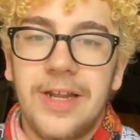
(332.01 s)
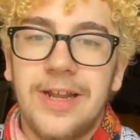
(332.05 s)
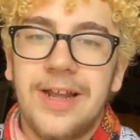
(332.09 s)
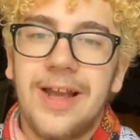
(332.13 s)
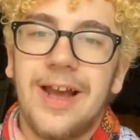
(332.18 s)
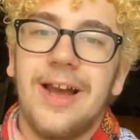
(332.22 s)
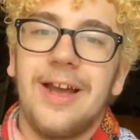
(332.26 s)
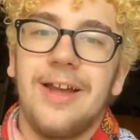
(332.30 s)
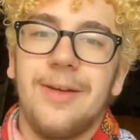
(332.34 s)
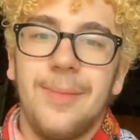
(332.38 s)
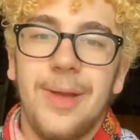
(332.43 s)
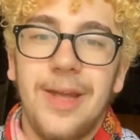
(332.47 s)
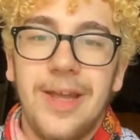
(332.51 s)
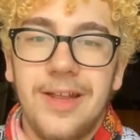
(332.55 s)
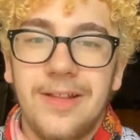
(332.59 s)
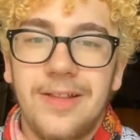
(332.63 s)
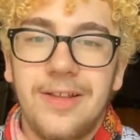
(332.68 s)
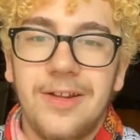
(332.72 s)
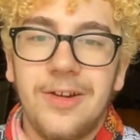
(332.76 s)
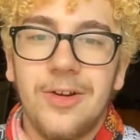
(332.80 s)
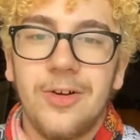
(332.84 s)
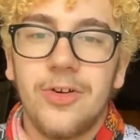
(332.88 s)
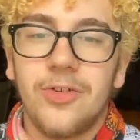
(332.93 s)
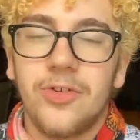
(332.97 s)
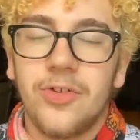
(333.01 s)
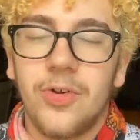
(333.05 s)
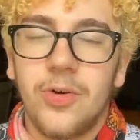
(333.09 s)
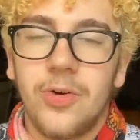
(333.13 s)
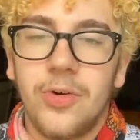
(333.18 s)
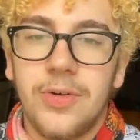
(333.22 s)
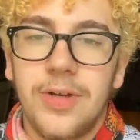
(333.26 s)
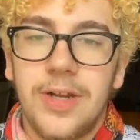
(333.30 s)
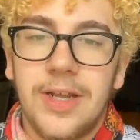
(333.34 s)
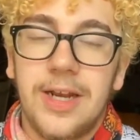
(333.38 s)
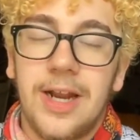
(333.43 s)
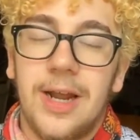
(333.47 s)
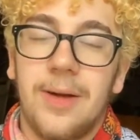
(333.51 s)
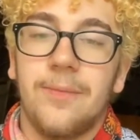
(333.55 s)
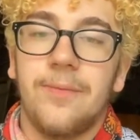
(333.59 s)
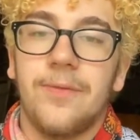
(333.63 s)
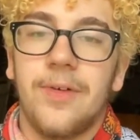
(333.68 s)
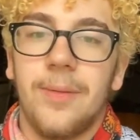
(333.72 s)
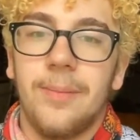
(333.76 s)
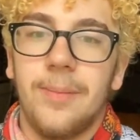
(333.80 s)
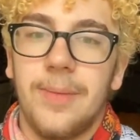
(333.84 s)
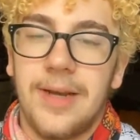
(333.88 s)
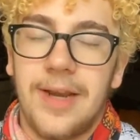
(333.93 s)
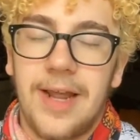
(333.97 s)
I'm 18 years old and I'm
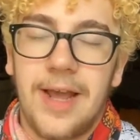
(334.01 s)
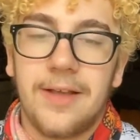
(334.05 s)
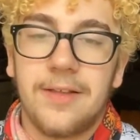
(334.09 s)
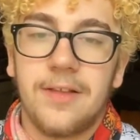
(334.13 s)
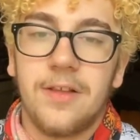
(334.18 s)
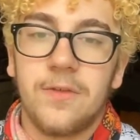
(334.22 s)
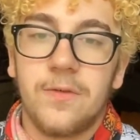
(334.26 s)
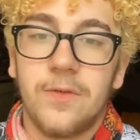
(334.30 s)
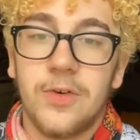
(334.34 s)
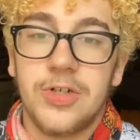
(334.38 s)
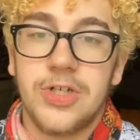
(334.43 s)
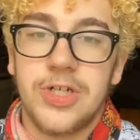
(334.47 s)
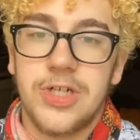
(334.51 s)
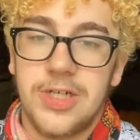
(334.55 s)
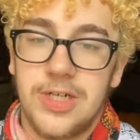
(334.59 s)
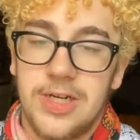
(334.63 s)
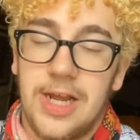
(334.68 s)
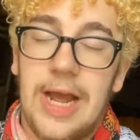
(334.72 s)
from Manassas, Virginia.